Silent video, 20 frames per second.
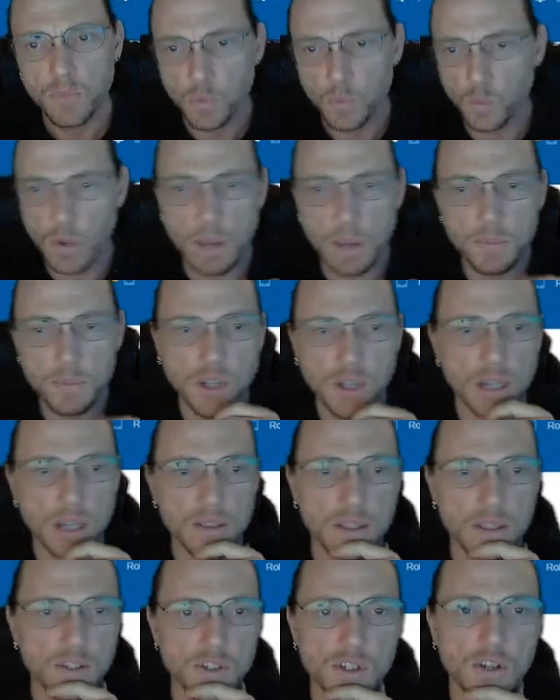
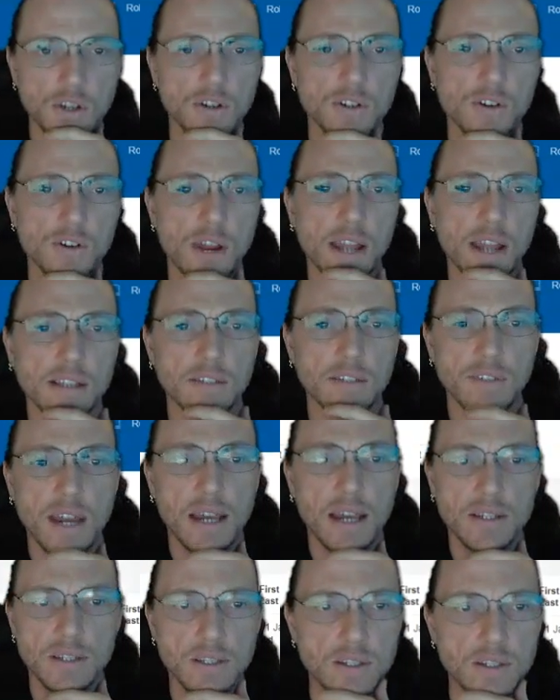website that Sierra Interactive
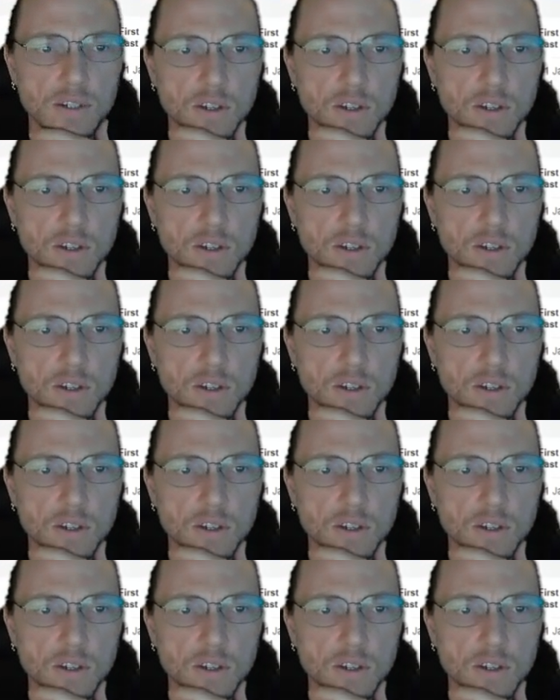has. This